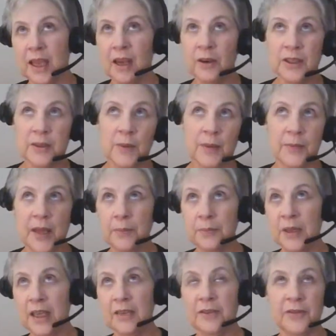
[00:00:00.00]
"Oh, it's my pet
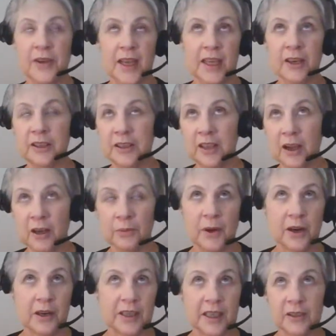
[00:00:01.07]
peeve if I hear a dog
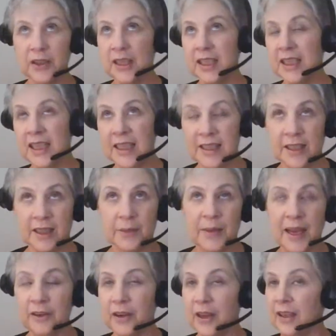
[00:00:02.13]
barking or the kids in the
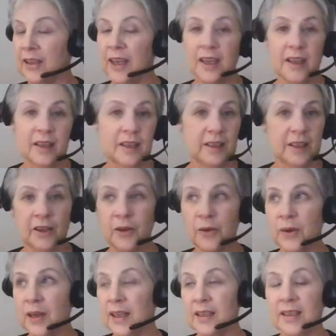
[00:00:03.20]
background." You know
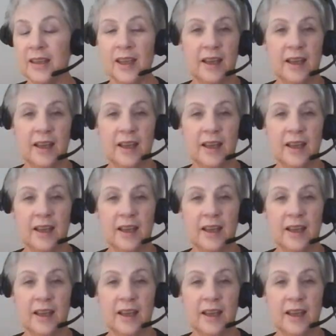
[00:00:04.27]
what?